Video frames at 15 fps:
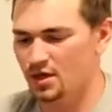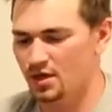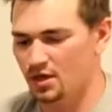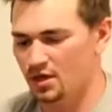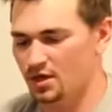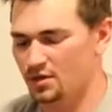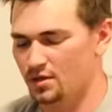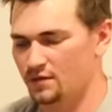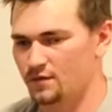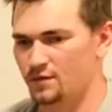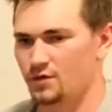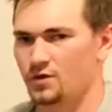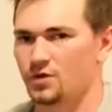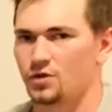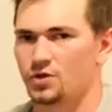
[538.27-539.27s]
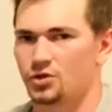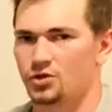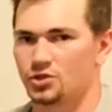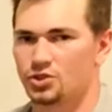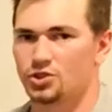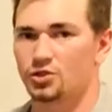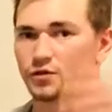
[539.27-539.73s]
if
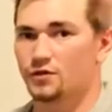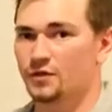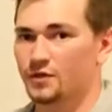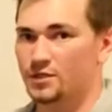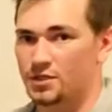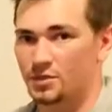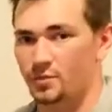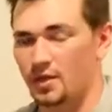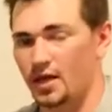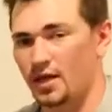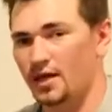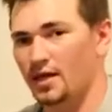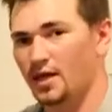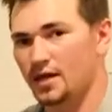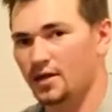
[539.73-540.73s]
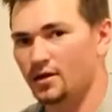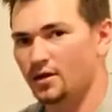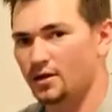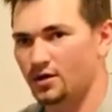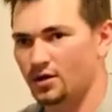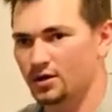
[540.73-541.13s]
your surface supplied air,